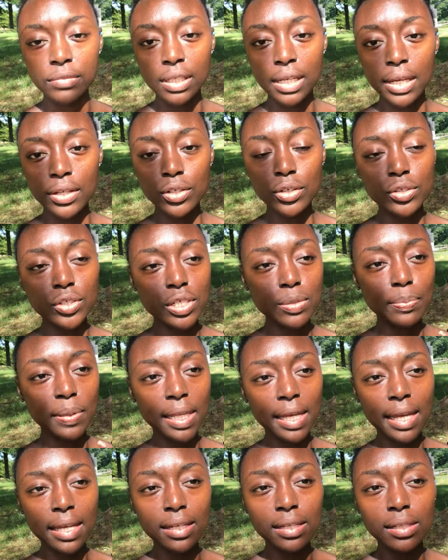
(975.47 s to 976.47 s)
And you're just
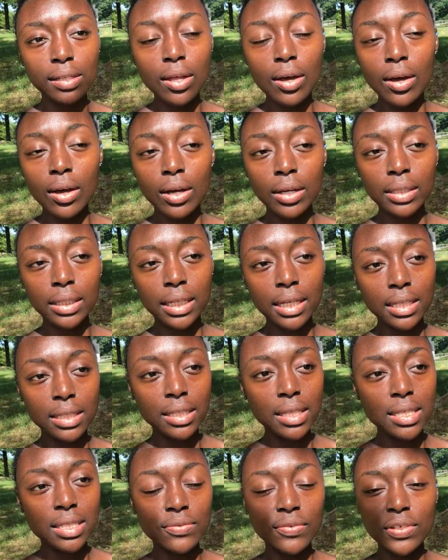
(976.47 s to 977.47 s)
playing along in
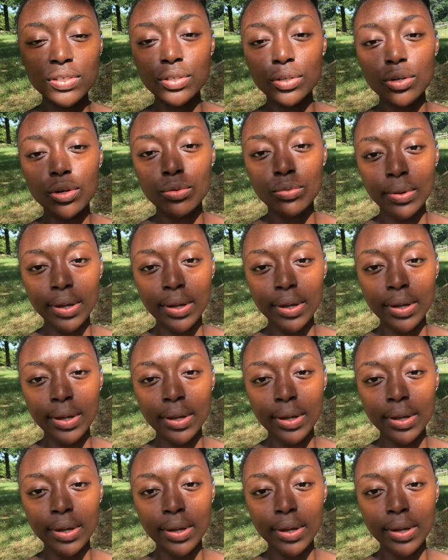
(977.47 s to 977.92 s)
this physical